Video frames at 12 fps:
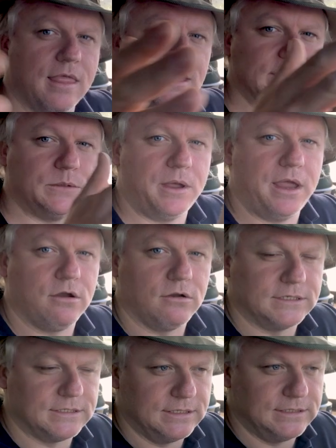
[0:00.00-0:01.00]
this way
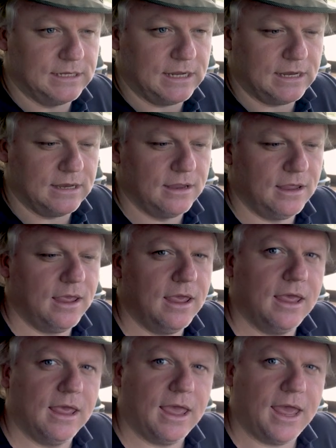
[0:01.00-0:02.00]
across the scene.
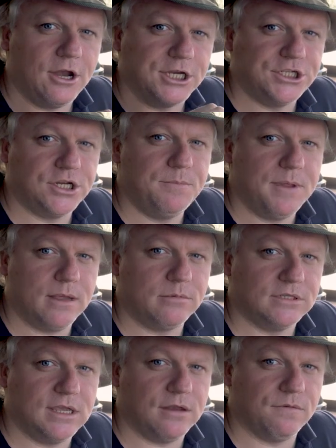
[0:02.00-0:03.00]
And I should be
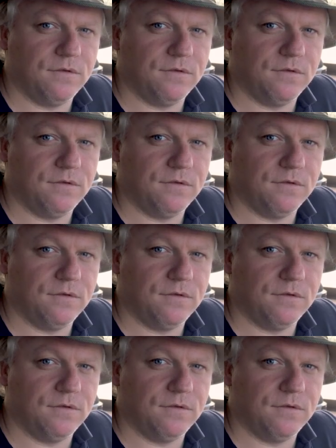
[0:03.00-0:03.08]
able to get a